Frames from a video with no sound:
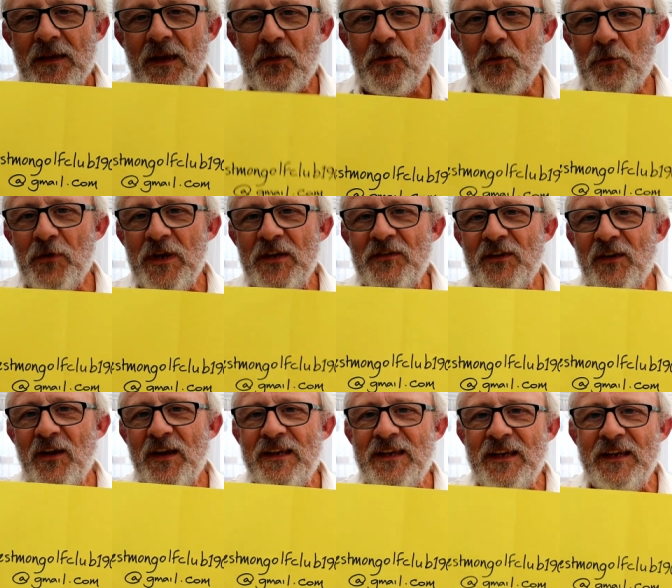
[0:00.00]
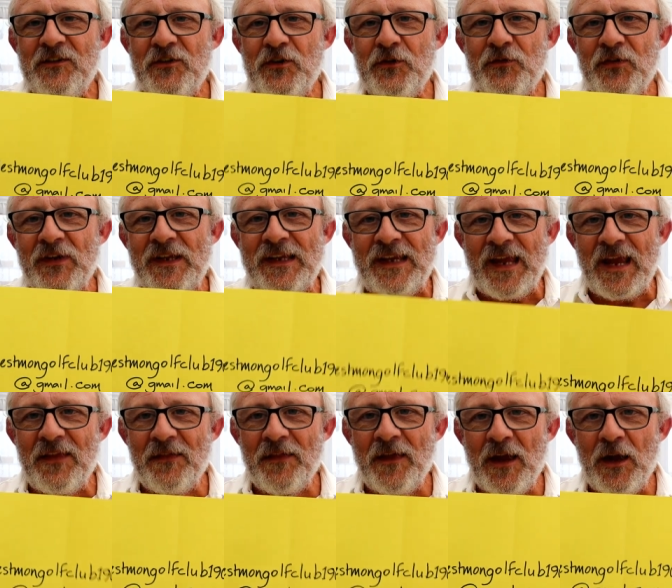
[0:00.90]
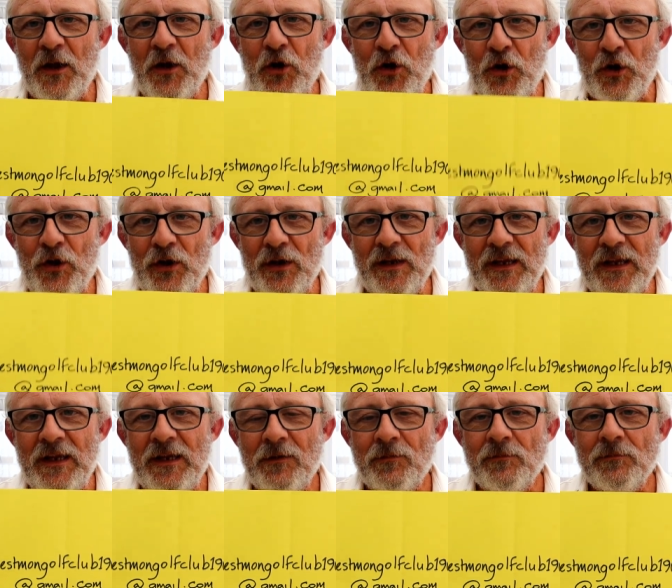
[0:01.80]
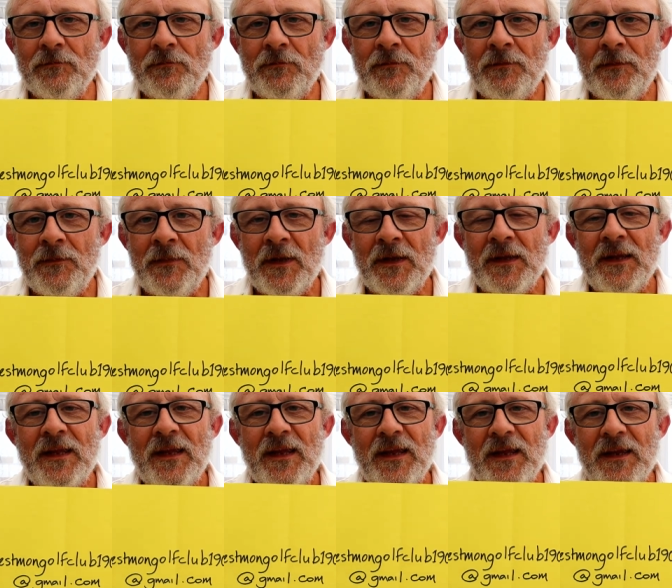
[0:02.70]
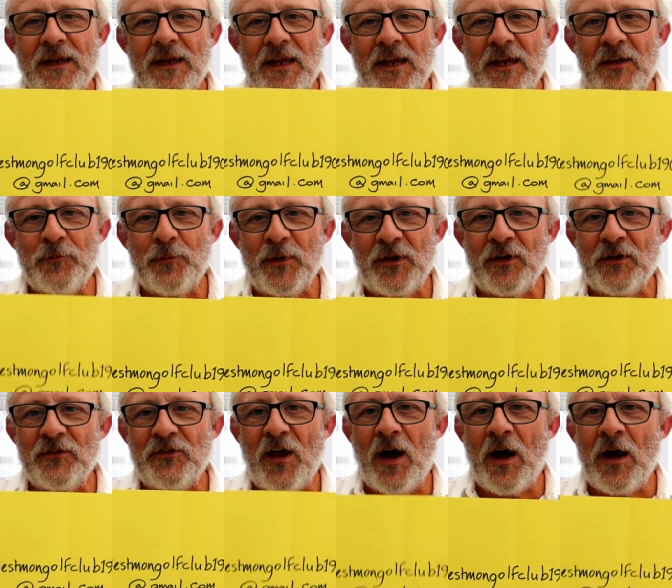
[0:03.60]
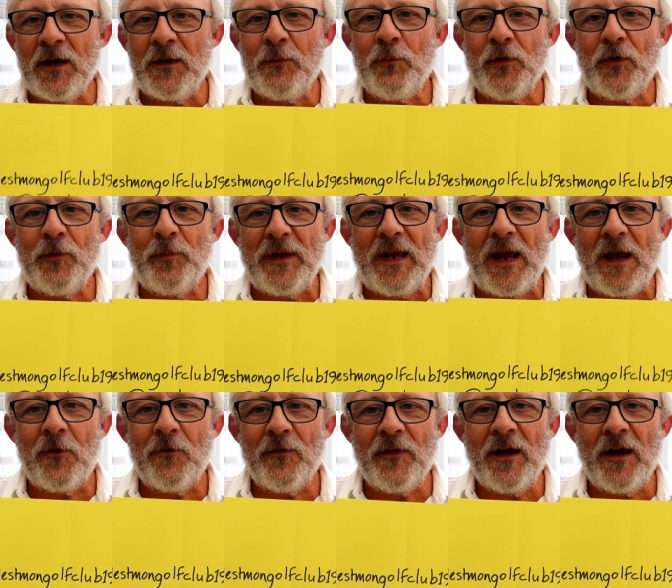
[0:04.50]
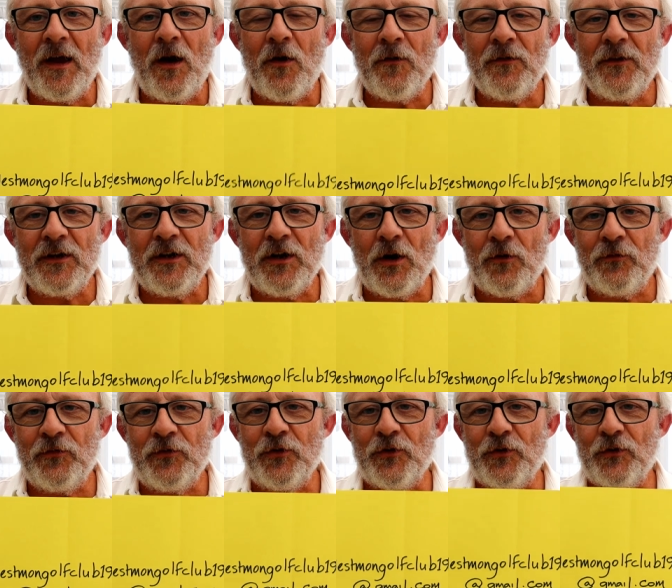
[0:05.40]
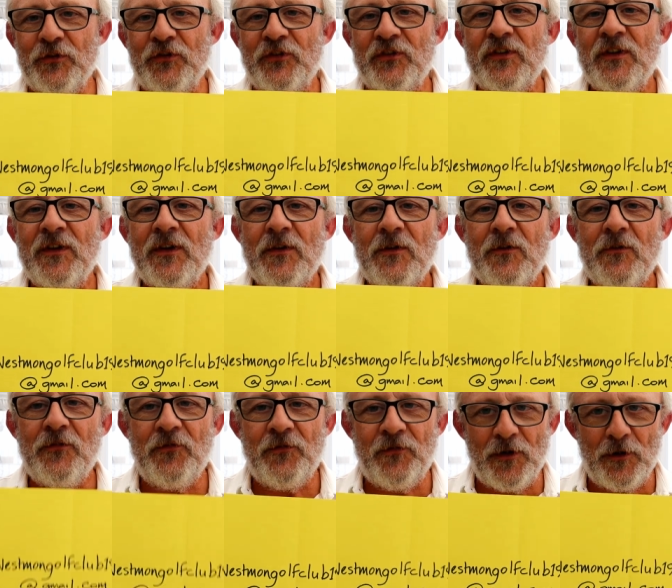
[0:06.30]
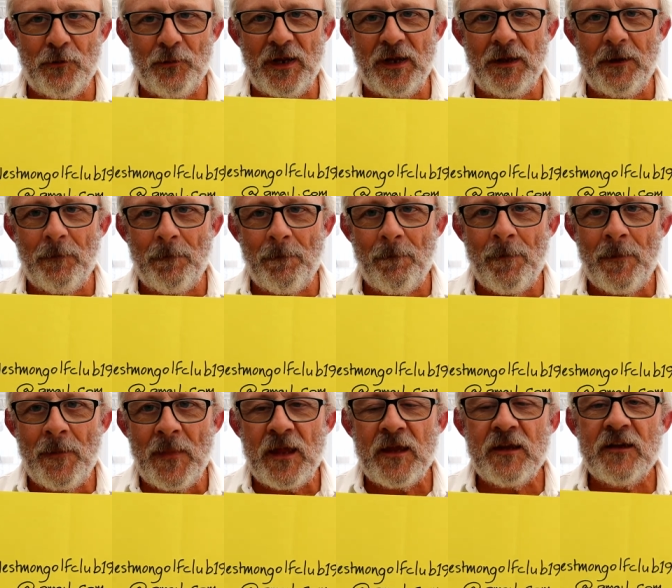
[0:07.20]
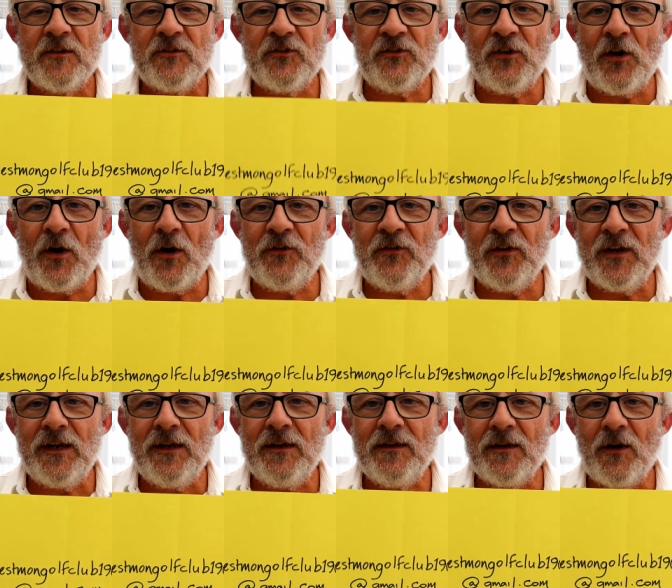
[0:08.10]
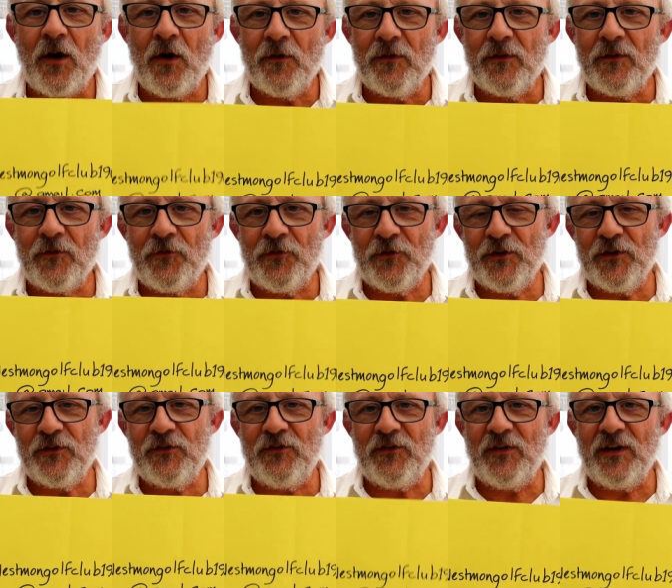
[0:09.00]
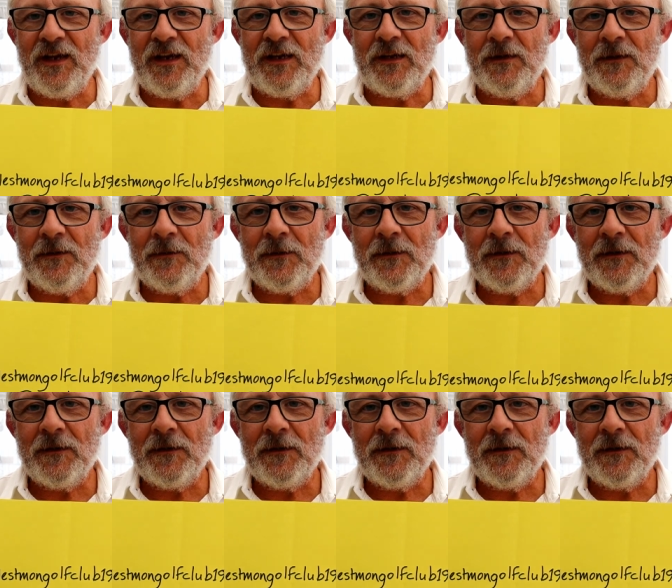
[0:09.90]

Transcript: Now the reason I need you to get there early is because I will be out there on the golf course filming starting on the first tee.